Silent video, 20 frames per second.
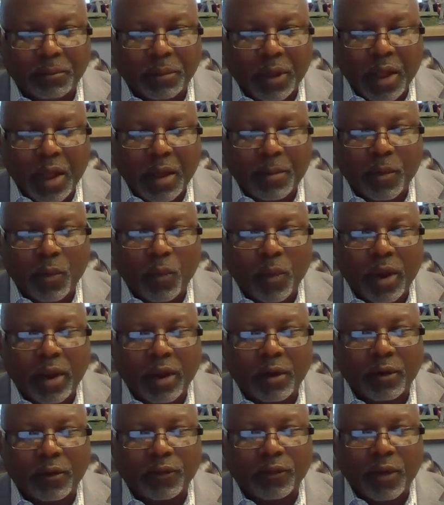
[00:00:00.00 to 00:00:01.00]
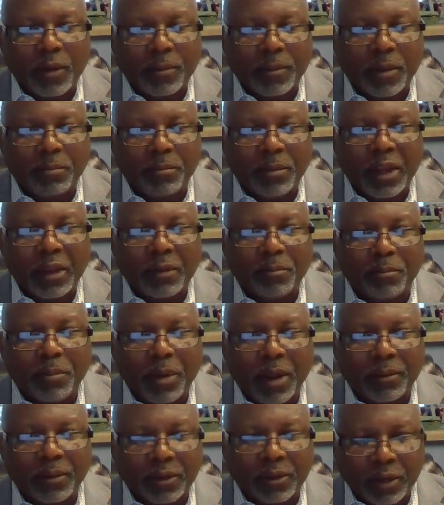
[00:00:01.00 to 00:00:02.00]
become aware from it being
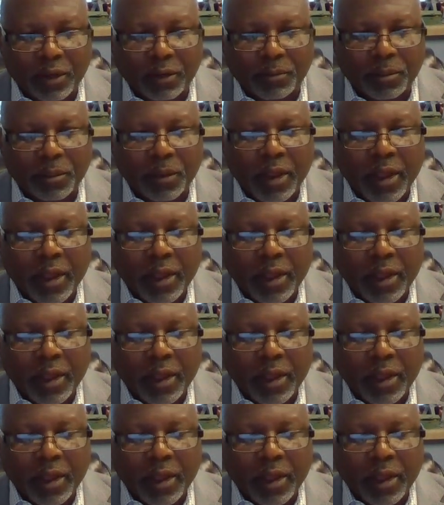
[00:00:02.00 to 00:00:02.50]
published in